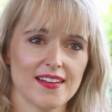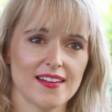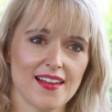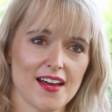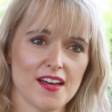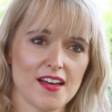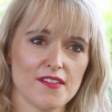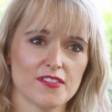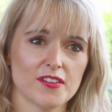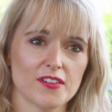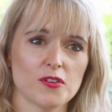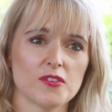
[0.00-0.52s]
in
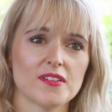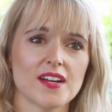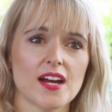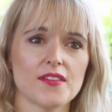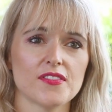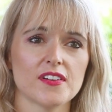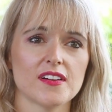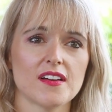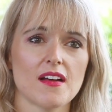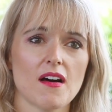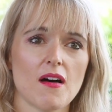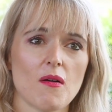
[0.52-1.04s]
life and you
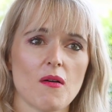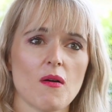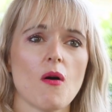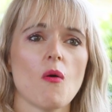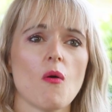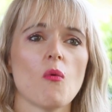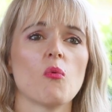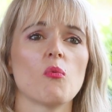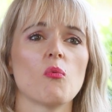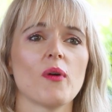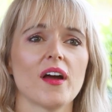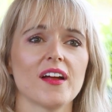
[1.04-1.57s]
never know
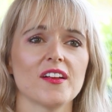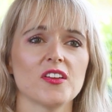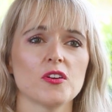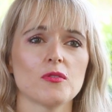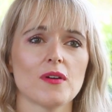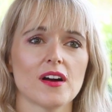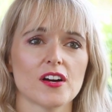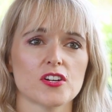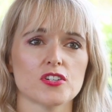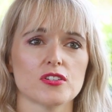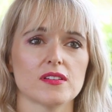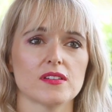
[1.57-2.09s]
when
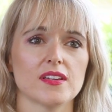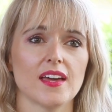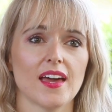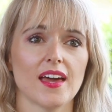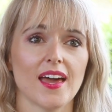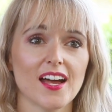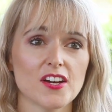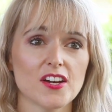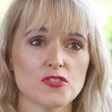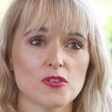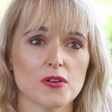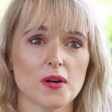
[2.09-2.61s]
you actually
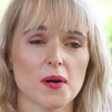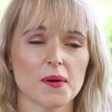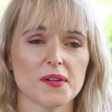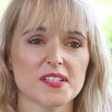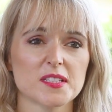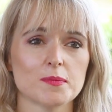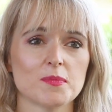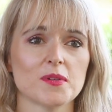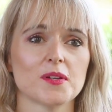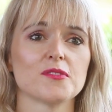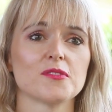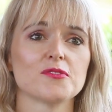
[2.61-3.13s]
hit your
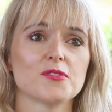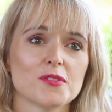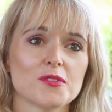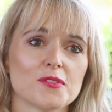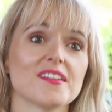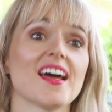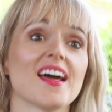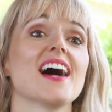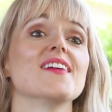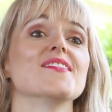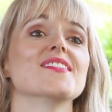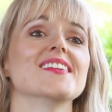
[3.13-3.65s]
goals because you
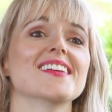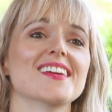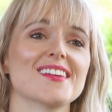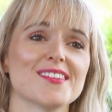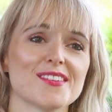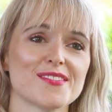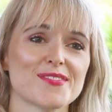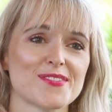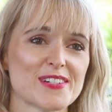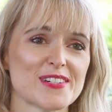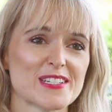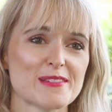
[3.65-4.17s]
don't have any in
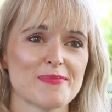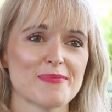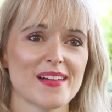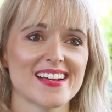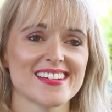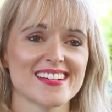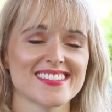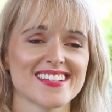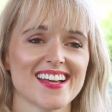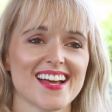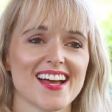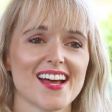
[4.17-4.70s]
the first place.